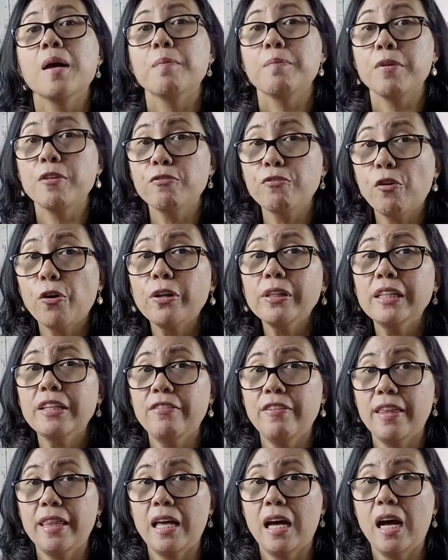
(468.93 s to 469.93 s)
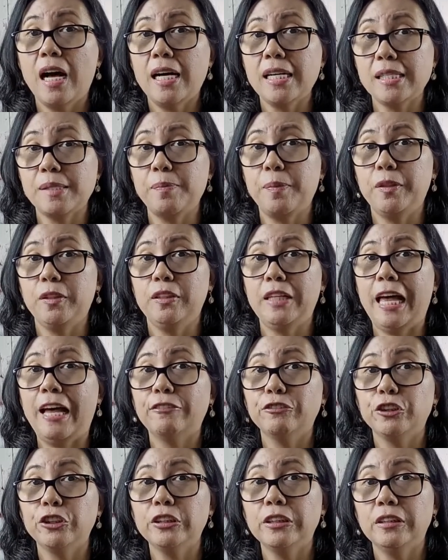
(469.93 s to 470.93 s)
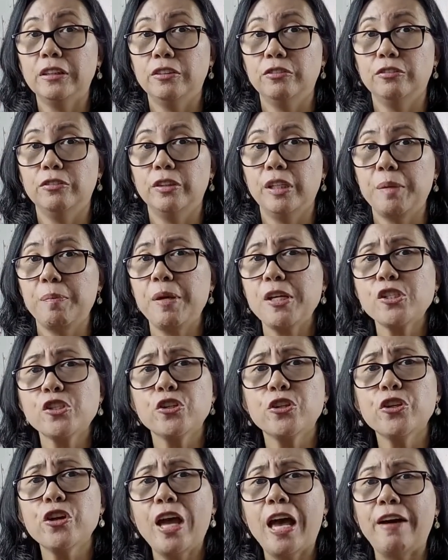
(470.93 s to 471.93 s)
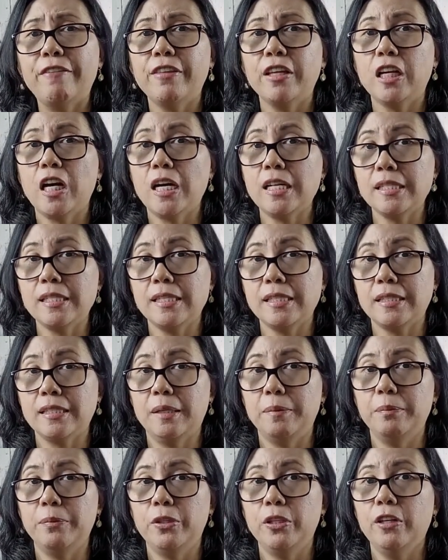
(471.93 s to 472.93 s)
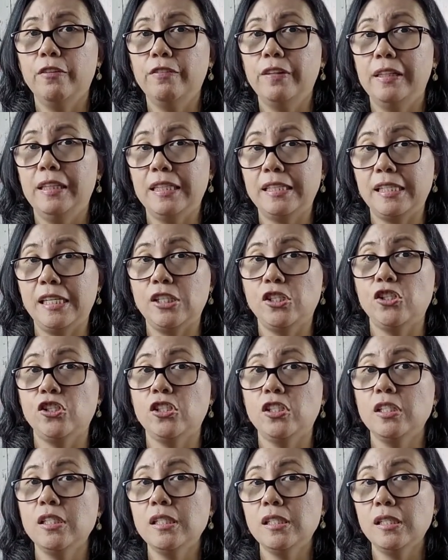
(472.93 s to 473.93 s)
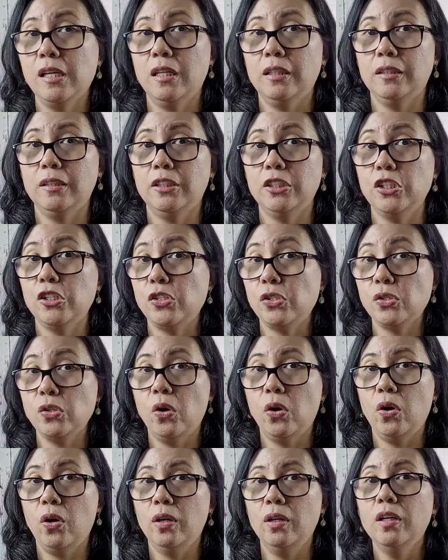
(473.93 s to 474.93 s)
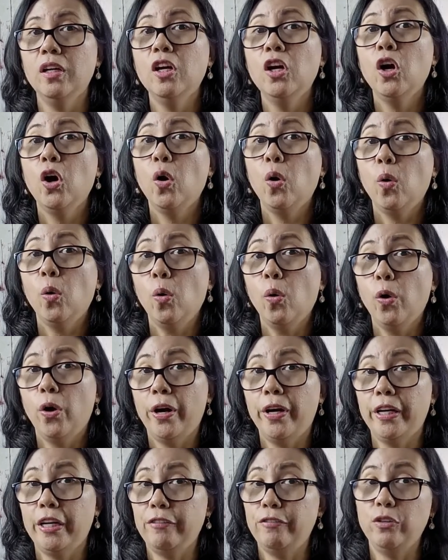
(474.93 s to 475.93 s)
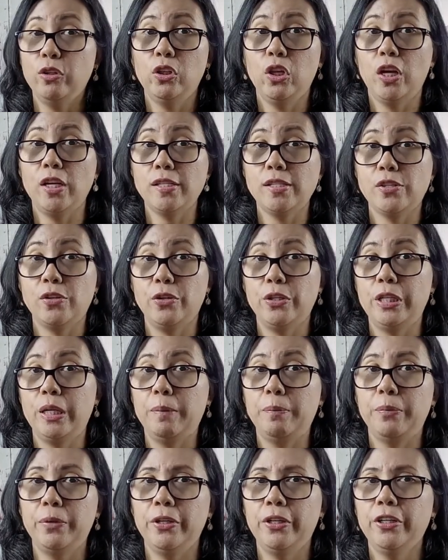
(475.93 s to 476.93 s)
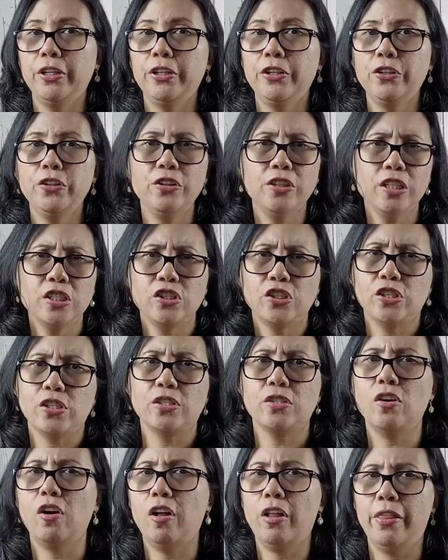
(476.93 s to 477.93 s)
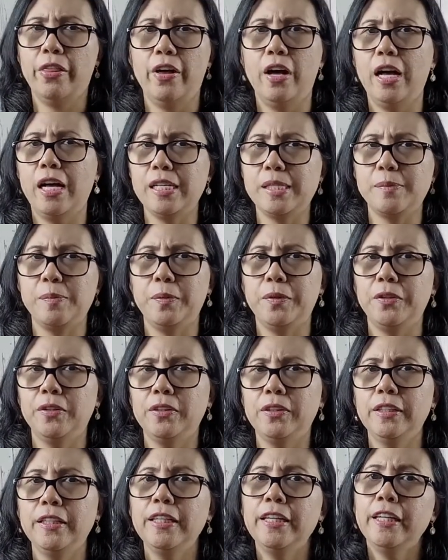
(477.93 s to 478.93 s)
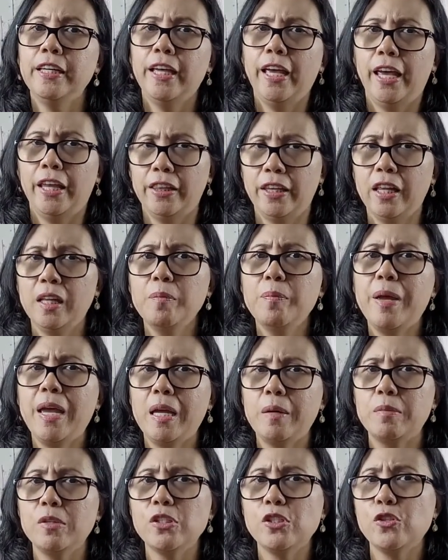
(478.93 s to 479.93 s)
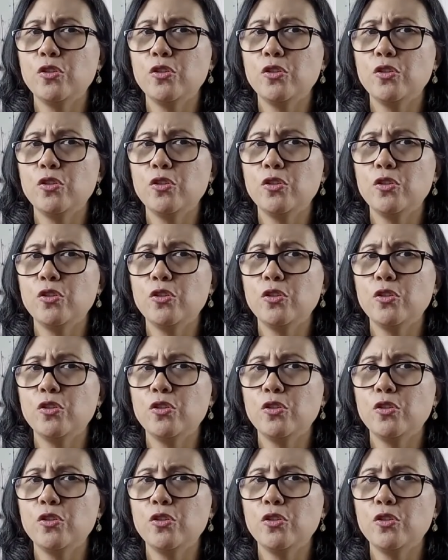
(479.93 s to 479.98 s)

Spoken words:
Before leaving the hospital after delivery, make sure you have the contact number of the lactation consultant you saw. Or if you lost their number, you can just call the hospital and they'll be able